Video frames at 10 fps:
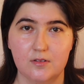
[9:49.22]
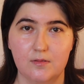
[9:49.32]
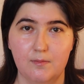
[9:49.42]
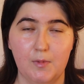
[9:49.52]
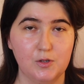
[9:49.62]

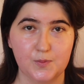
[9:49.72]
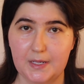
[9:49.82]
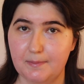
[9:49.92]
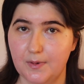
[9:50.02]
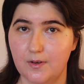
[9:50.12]
Most
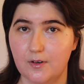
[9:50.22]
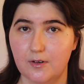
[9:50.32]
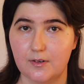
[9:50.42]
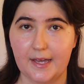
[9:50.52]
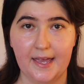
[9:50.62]

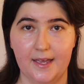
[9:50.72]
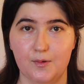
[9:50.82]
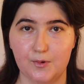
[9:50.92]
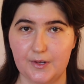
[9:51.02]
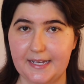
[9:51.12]
people
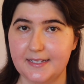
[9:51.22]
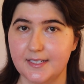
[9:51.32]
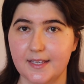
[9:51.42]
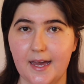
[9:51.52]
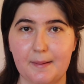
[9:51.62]
can't relate
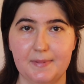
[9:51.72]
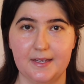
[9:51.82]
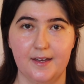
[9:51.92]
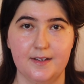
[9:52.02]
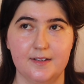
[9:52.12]
to that
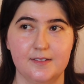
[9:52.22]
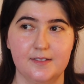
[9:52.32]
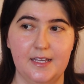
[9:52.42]
because